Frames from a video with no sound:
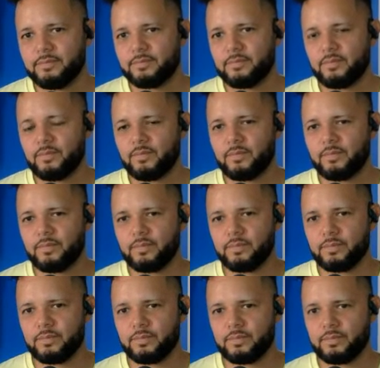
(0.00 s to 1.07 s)

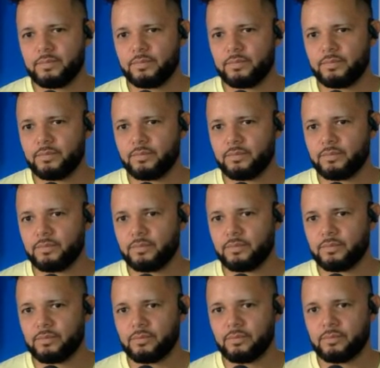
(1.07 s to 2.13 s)

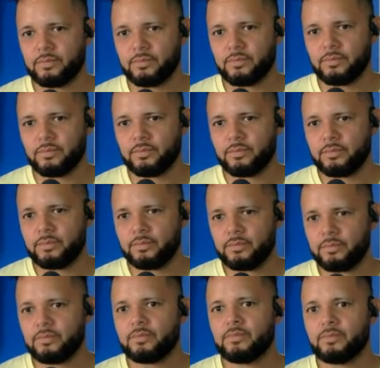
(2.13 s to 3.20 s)

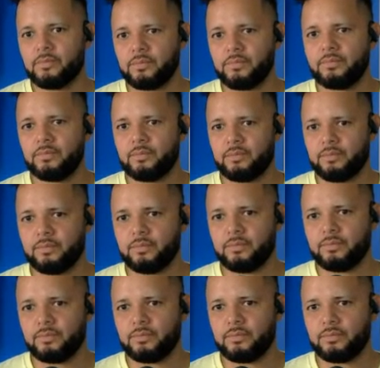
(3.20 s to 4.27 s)

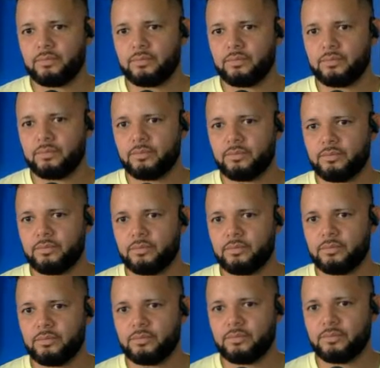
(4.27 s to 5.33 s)

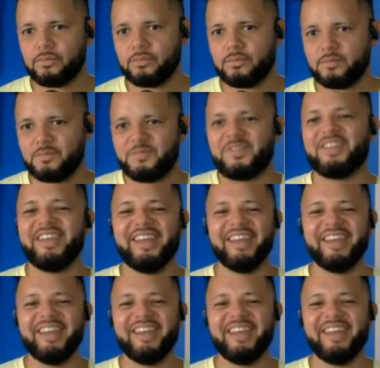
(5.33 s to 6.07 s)
(not speaking)